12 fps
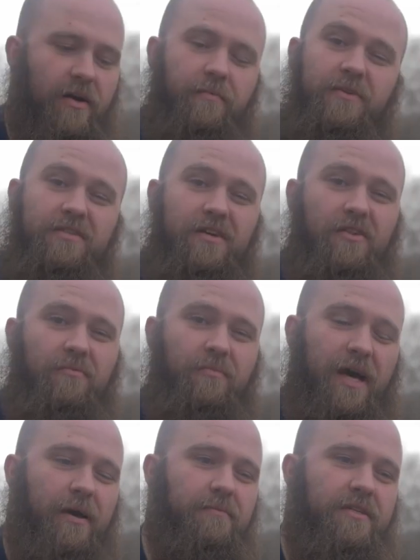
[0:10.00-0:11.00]
up in Southern
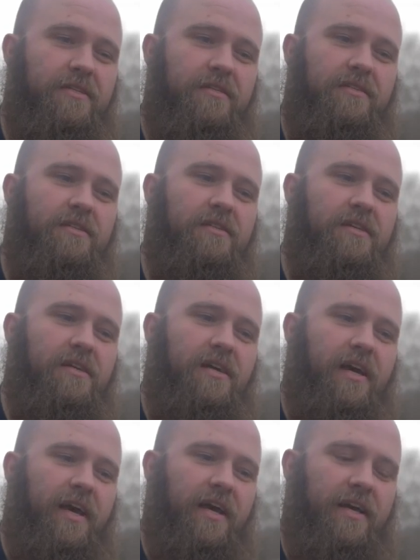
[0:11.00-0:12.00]
Baptist,
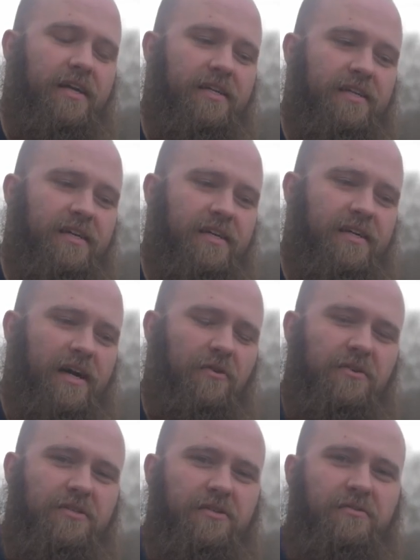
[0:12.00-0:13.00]
and I
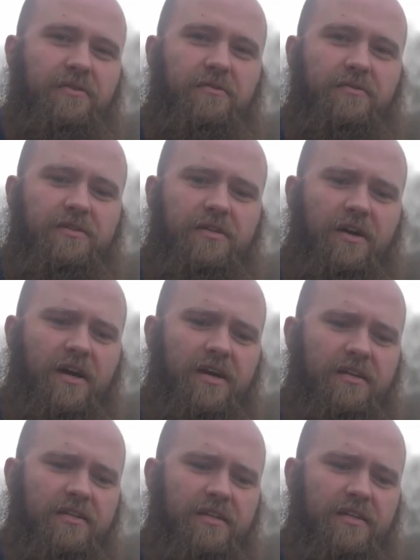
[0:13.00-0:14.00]
always knew there was
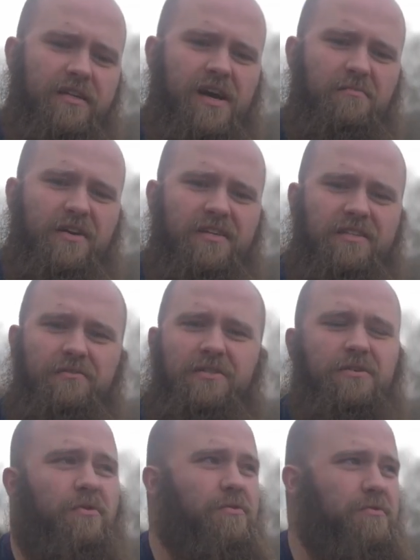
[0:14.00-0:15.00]
God, and not because I was
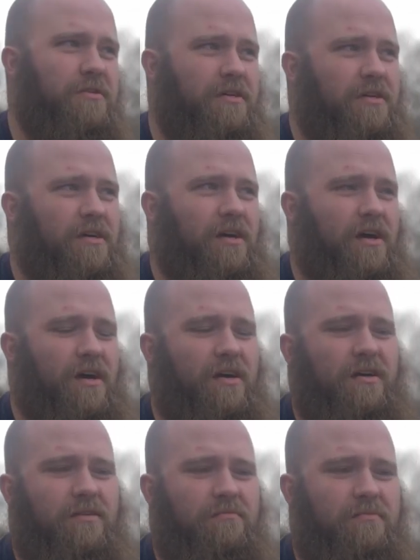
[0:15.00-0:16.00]
told,
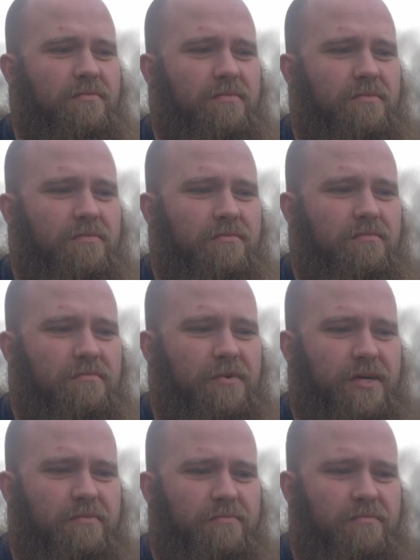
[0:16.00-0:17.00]

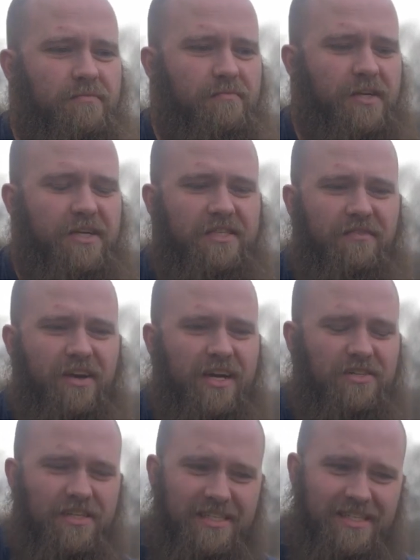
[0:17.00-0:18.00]
but because I've
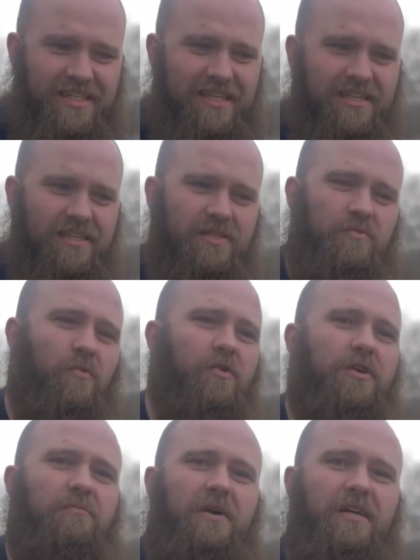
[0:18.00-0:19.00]
actually seen His
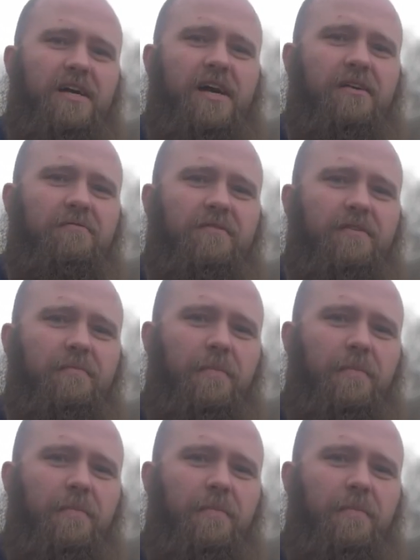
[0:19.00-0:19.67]
work in my life.